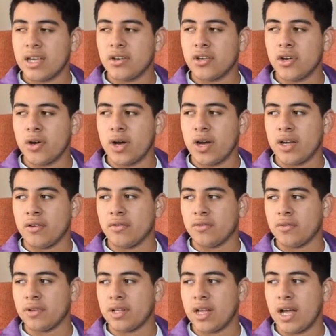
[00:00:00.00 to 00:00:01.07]
I don't know
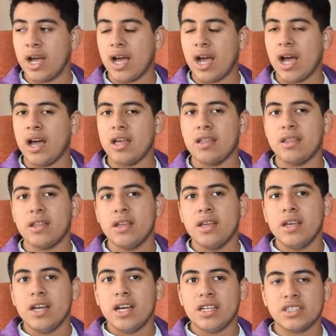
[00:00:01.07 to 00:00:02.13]
how I,
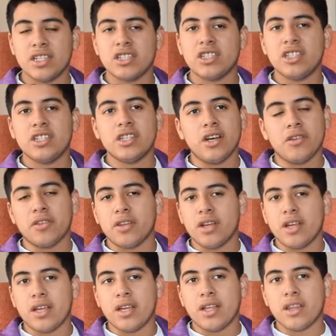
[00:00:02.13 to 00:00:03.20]
essentially no
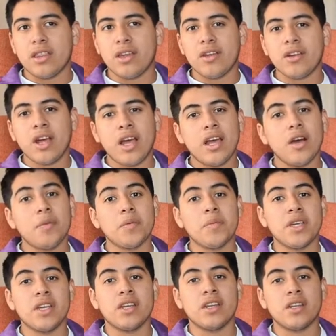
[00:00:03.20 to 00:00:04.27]
they're not helping
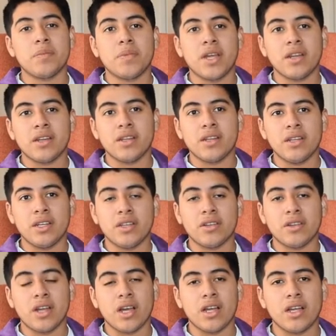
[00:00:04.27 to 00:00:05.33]
me independently.
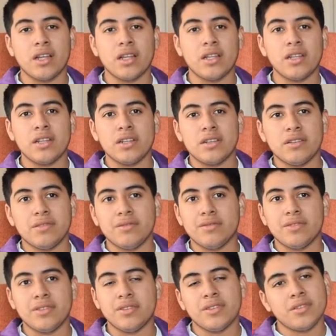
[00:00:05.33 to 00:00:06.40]
They're not.
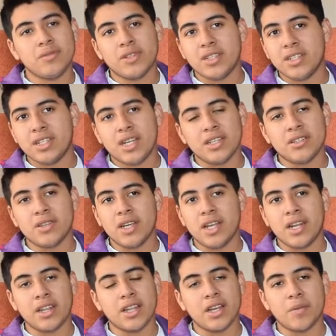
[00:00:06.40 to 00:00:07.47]
They're really not doing
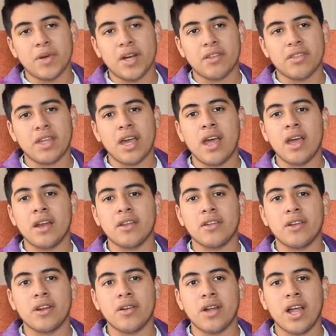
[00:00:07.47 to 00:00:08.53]
anything about that.
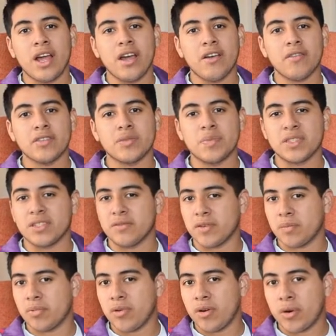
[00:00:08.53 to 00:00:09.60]
They don't have
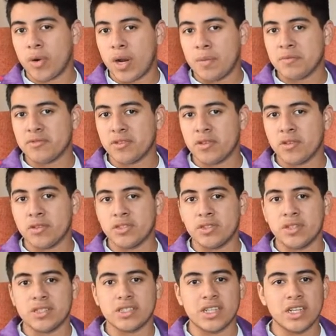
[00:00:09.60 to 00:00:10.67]
specific programs for
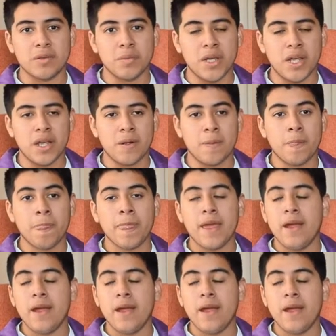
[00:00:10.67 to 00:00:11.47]
students like me.